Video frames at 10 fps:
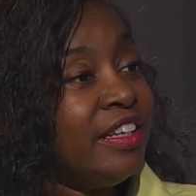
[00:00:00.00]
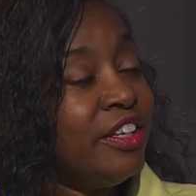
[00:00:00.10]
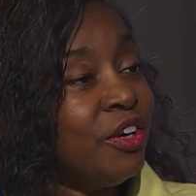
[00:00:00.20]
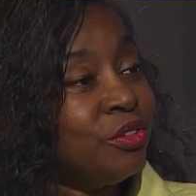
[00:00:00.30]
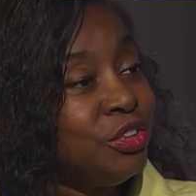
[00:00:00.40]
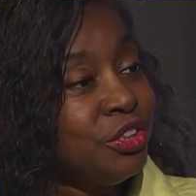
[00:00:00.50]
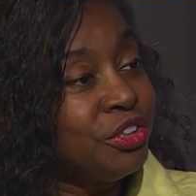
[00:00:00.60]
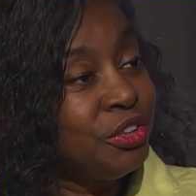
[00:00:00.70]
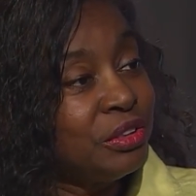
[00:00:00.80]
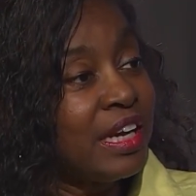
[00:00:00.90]
you're
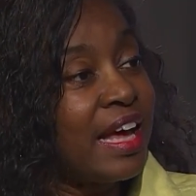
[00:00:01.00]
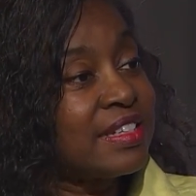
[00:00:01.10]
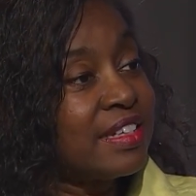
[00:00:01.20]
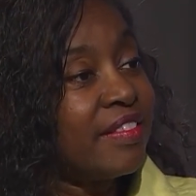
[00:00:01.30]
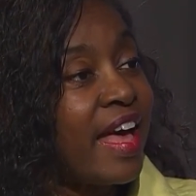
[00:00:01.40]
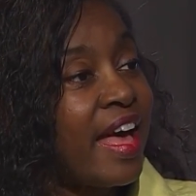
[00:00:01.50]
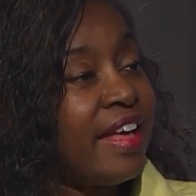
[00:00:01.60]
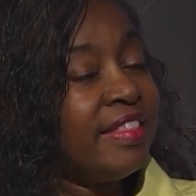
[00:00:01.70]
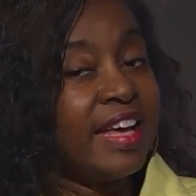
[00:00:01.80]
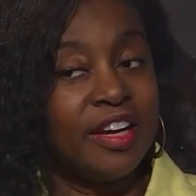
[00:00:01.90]
utilizing
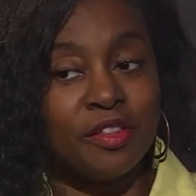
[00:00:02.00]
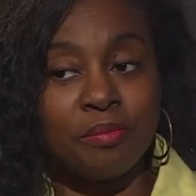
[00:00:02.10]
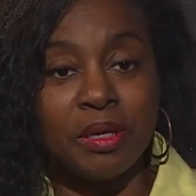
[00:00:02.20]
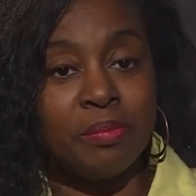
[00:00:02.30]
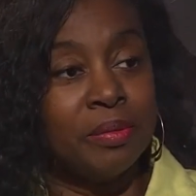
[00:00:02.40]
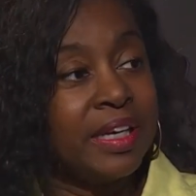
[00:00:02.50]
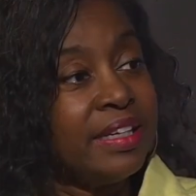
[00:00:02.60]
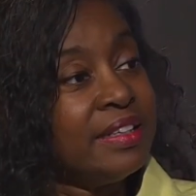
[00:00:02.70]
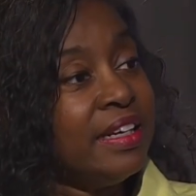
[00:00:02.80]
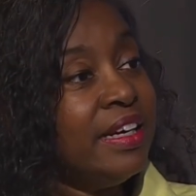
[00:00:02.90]
that other people can